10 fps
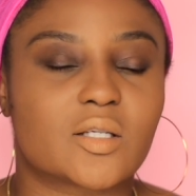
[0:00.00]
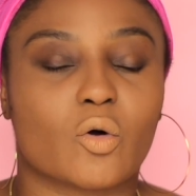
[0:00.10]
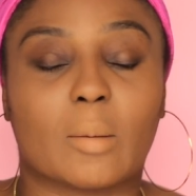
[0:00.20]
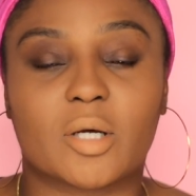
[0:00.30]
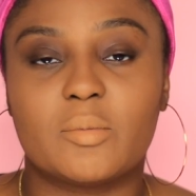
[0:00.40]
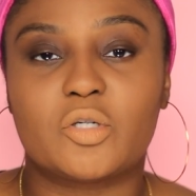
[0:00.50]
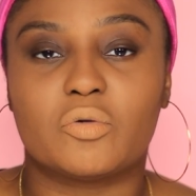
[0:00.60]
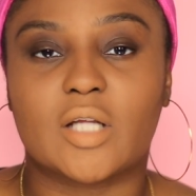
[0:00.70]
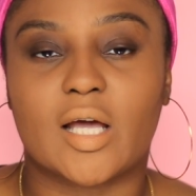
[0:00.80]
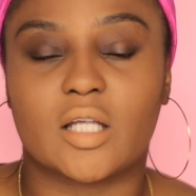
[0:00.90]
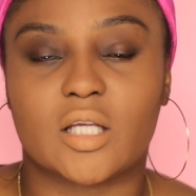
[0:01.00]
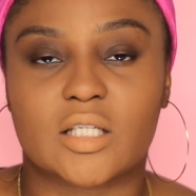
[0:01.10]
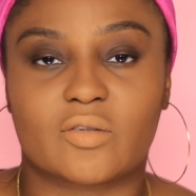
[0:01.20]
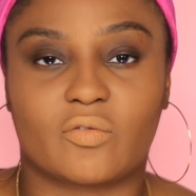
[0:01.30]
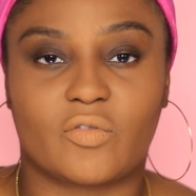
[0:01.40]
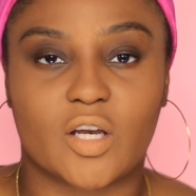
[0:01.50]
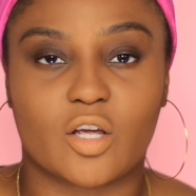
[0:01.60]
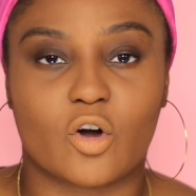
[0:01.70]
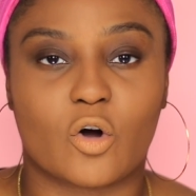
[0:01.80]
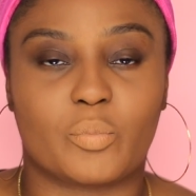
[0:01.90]
so I'm going to be doing that in this
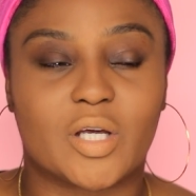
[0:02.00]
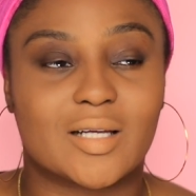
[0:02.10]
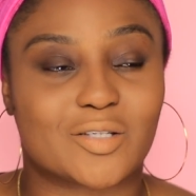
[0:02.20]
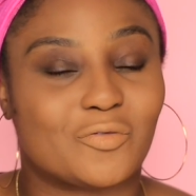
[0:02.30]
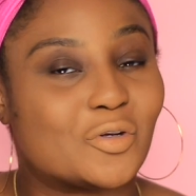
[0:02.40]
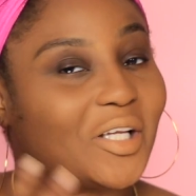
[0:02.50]
video because if you're